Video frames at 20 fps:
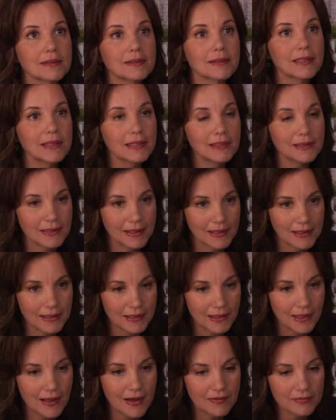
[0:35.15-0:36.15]
He, he
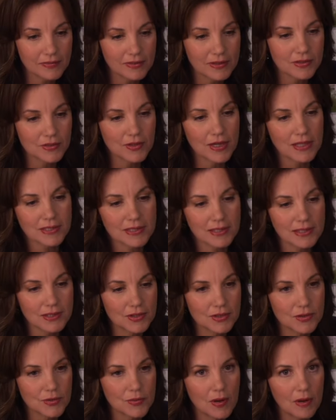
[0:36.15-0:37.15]
loved the dress that
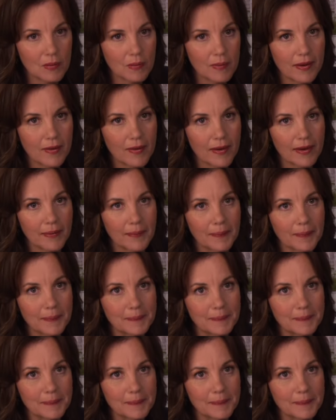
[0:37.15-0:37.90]
you are wearing.